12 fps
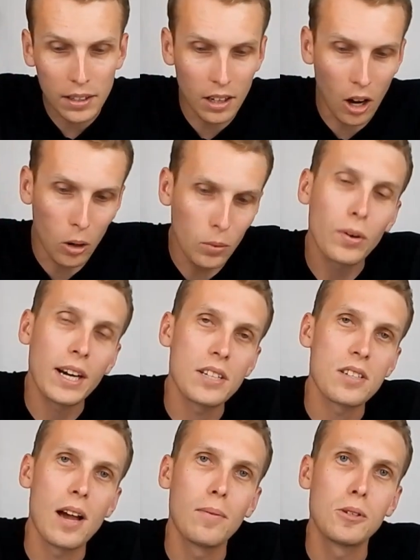They, the
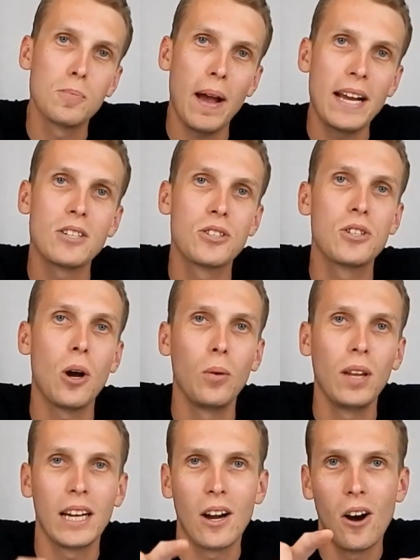whole redesign was
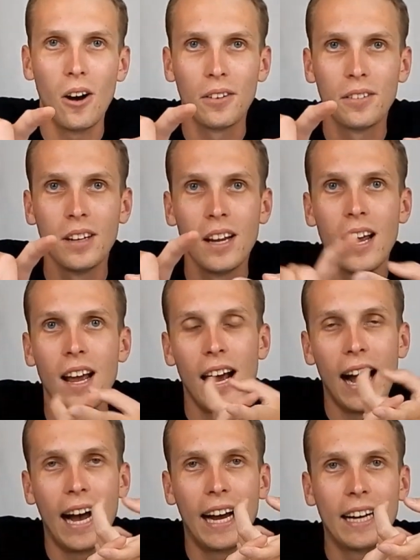based solely on
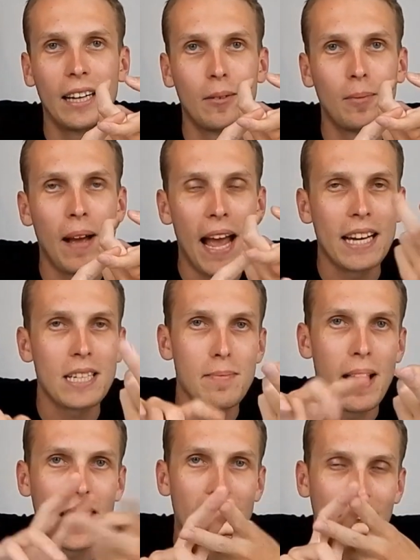um,
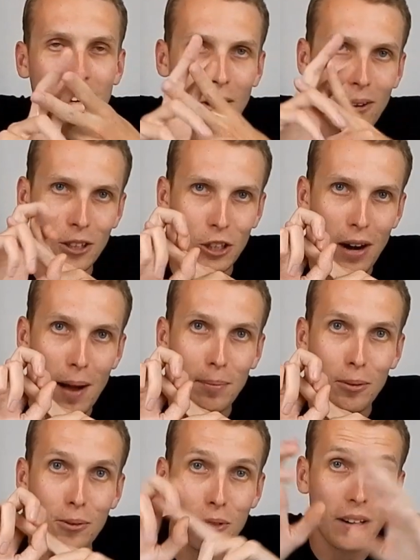Antimatter and on
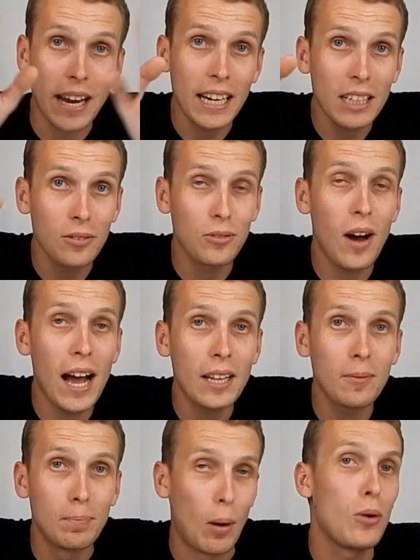Shrapnel. So getting to
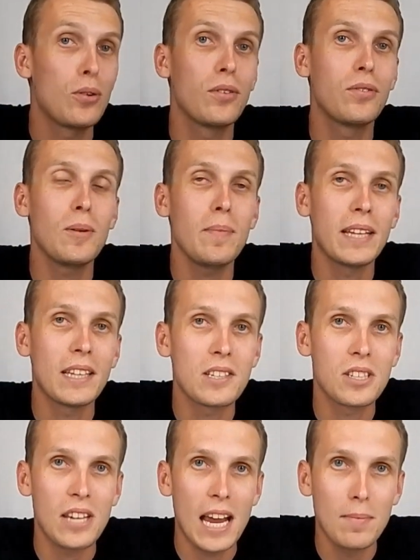fight both of
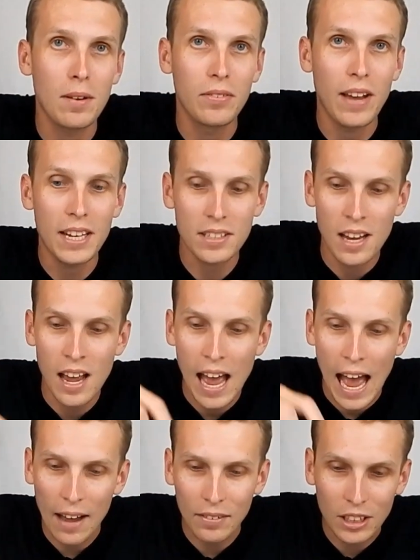them in the same
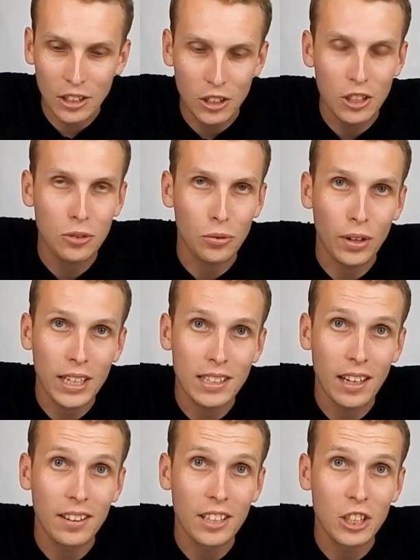event, having just
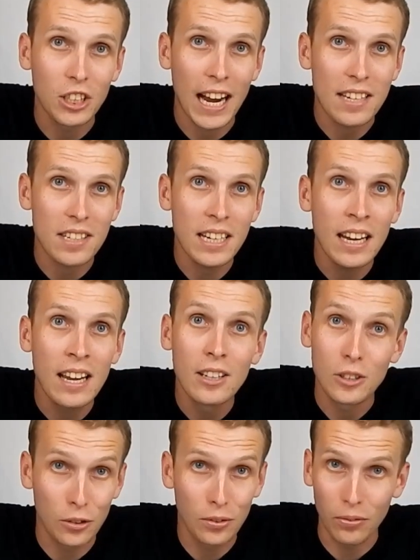redone the
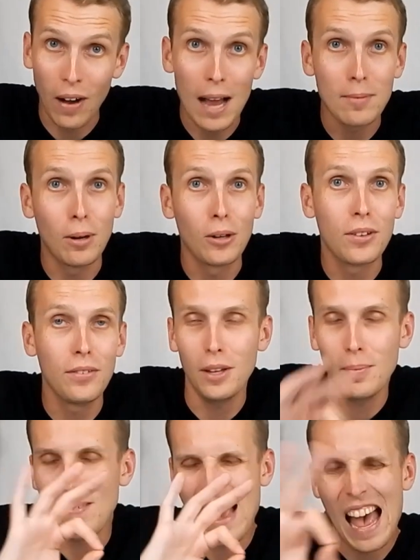chassis to fight
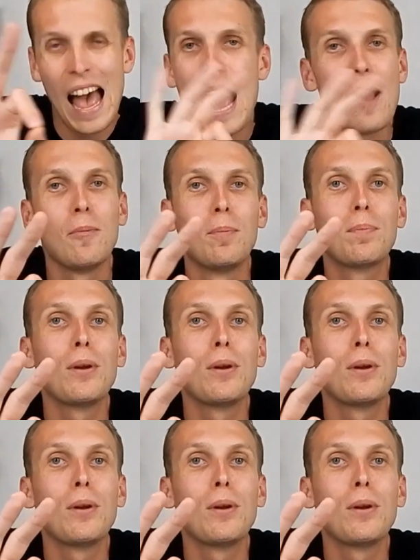both of them,